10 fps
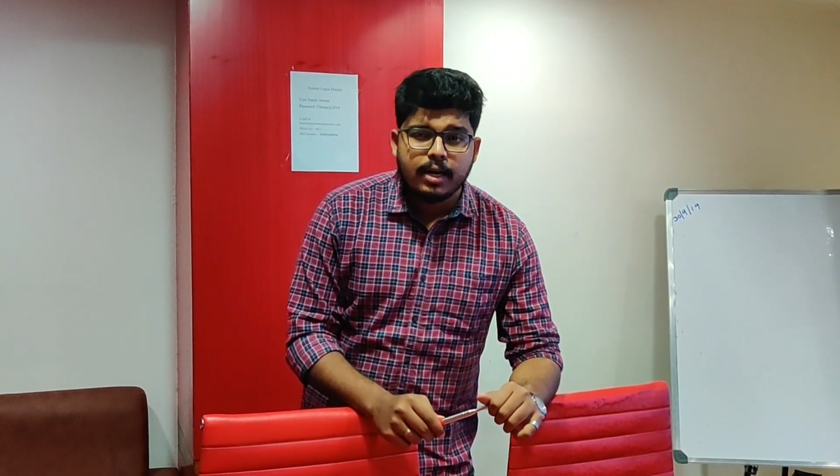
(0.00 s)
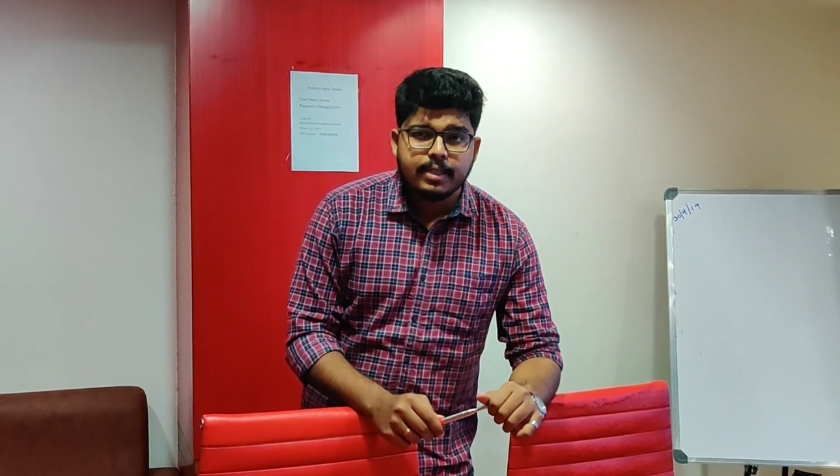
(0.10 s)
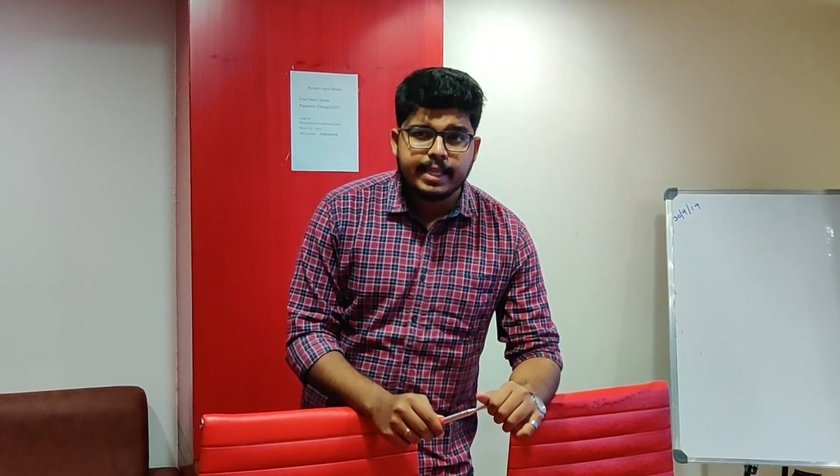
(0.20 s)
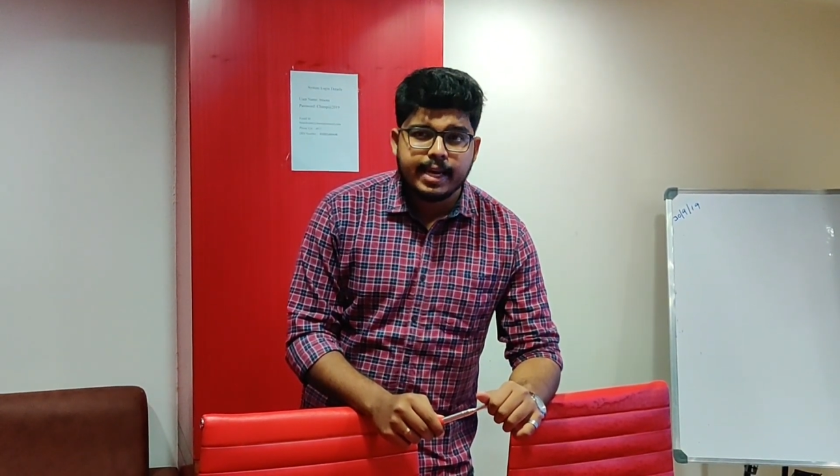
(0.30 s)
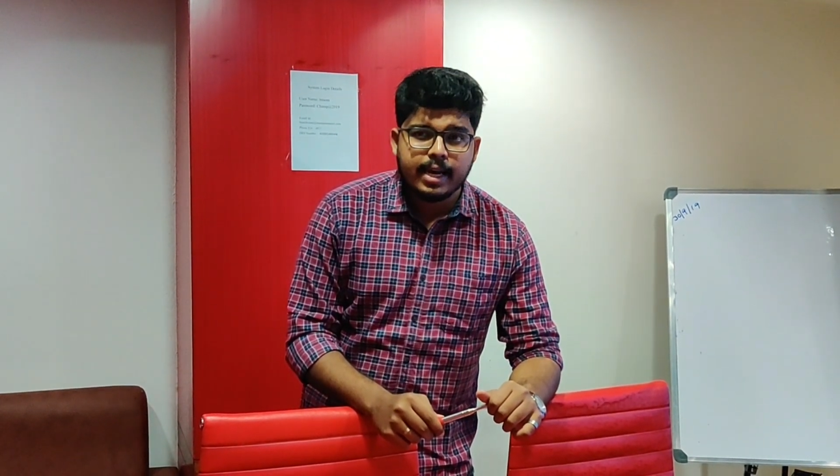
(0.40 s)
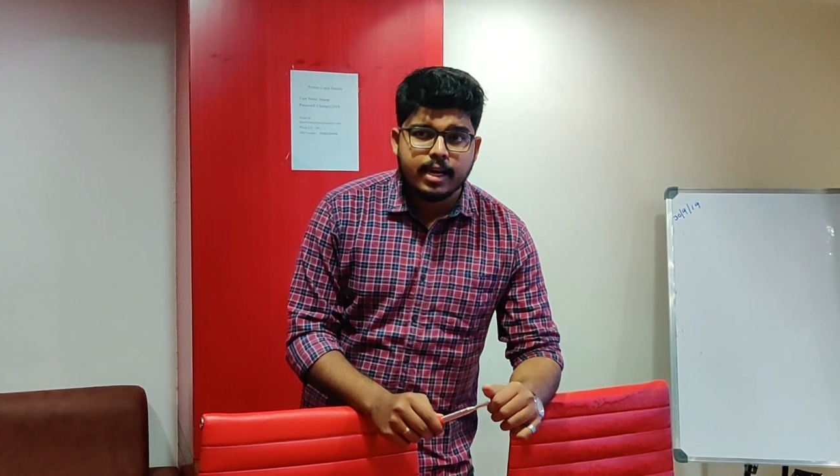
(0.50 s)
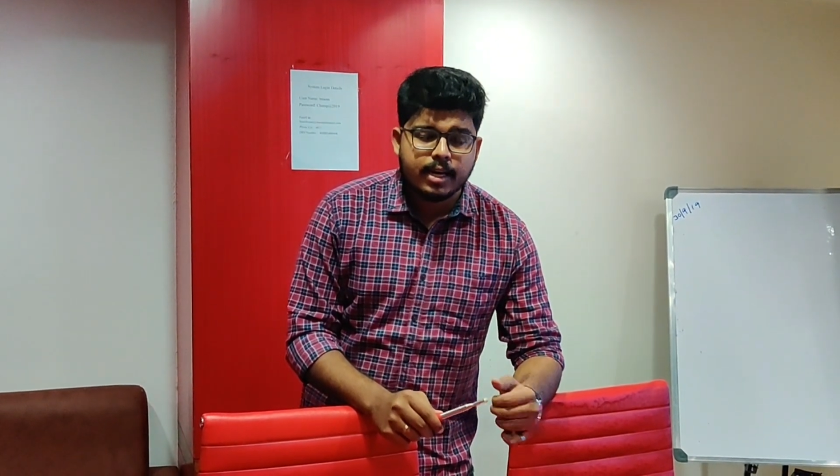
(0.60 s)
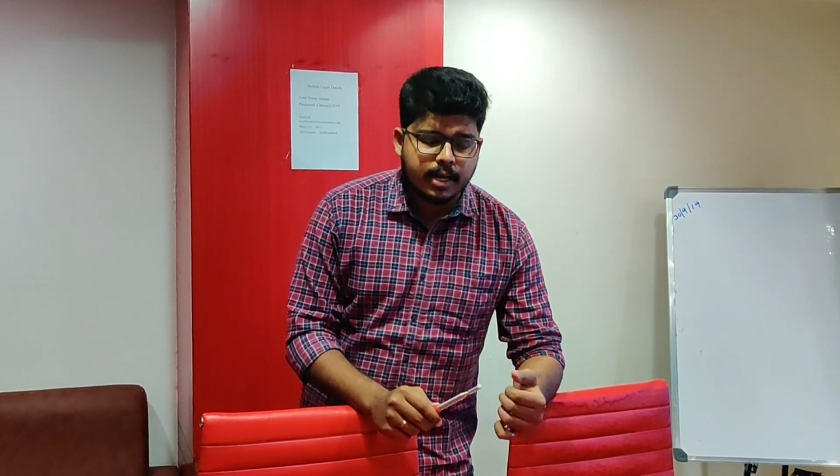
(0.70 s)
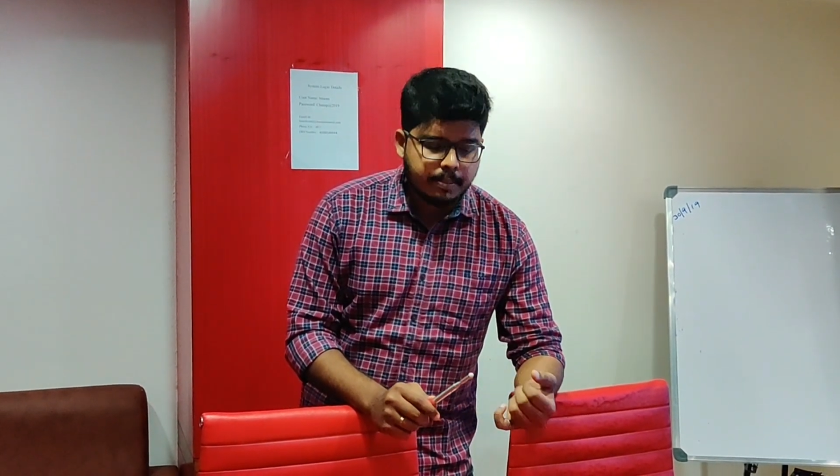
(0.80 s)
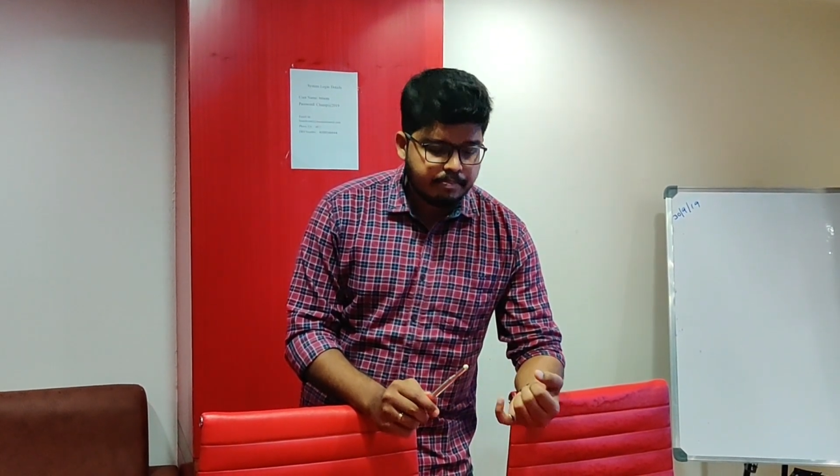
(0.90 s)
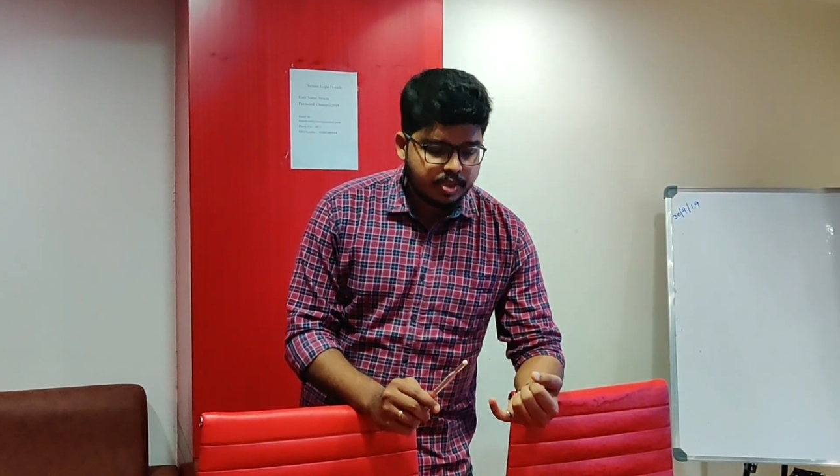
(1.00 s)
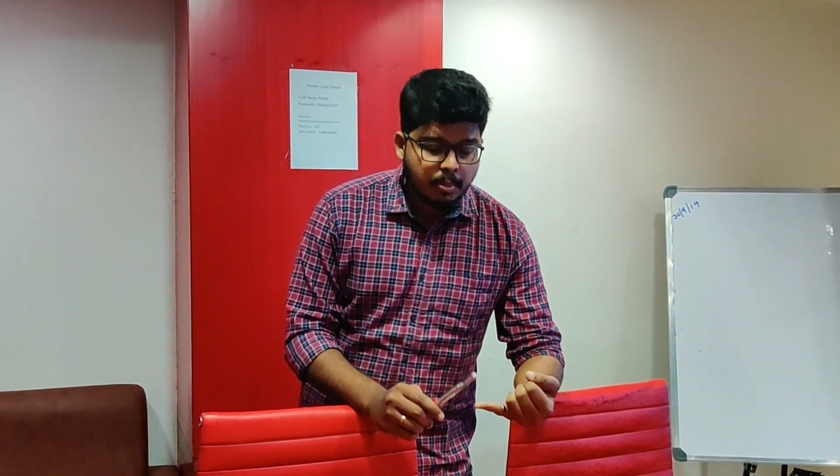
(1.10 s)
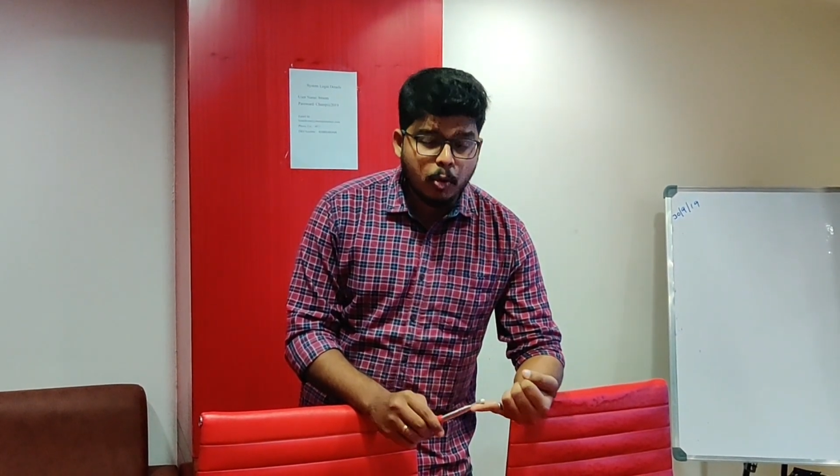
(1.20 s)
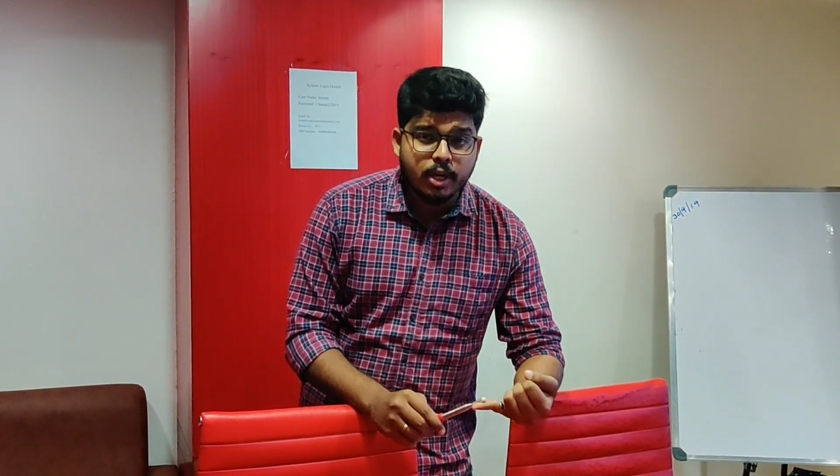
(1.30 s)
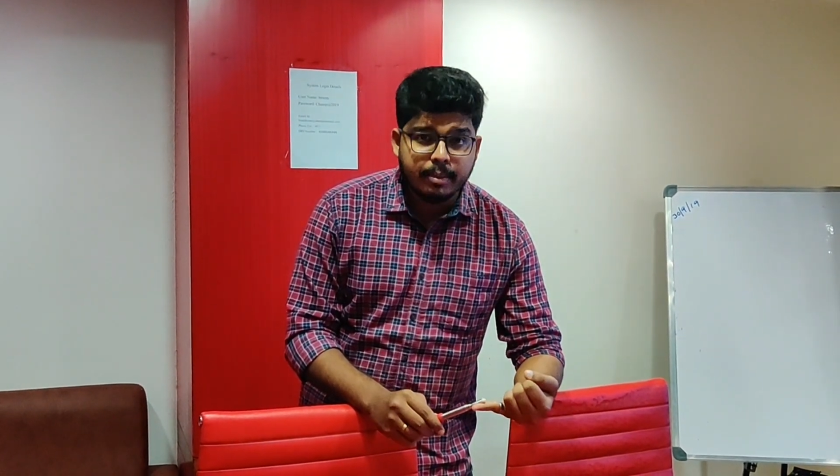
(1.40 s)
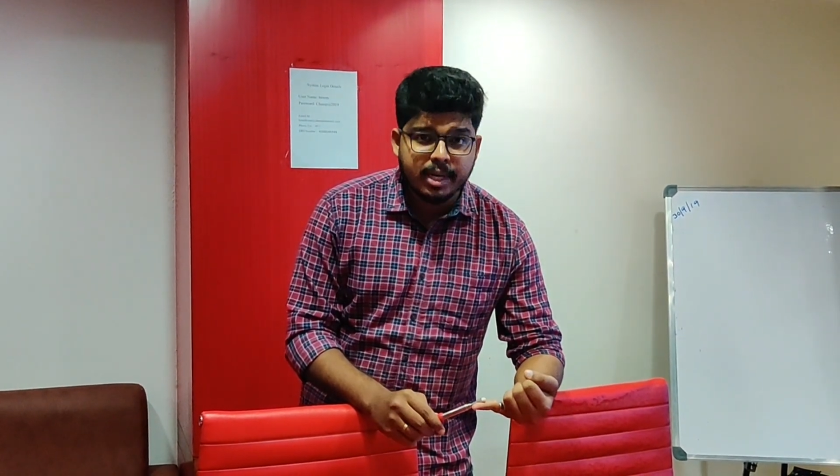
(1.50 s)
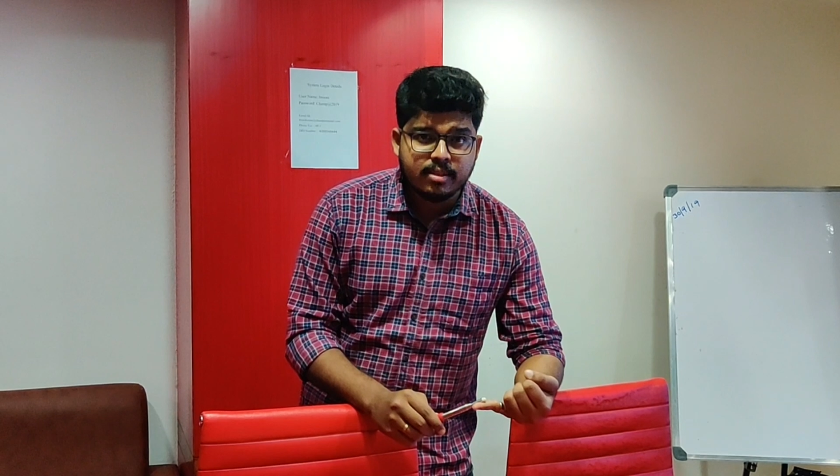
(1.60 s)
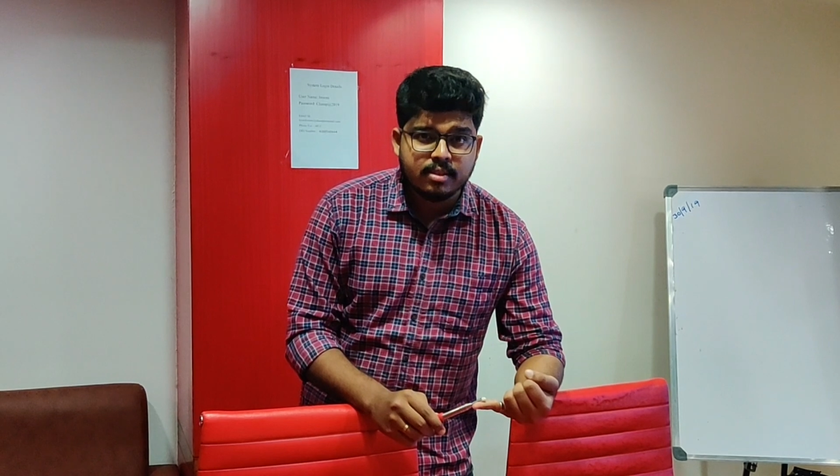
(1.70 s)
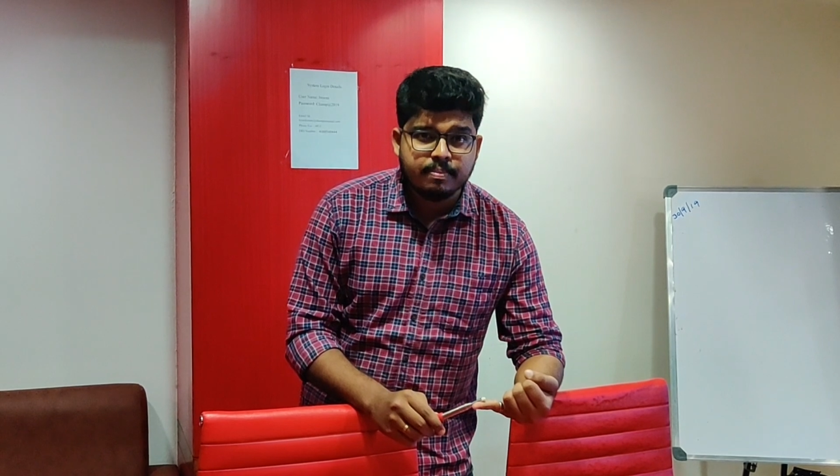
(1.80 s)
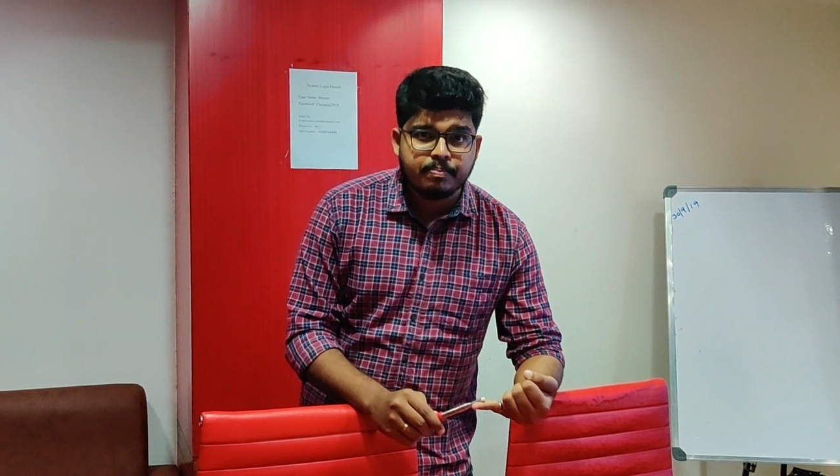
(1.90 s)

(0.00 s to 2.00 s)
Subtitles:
They are support emails,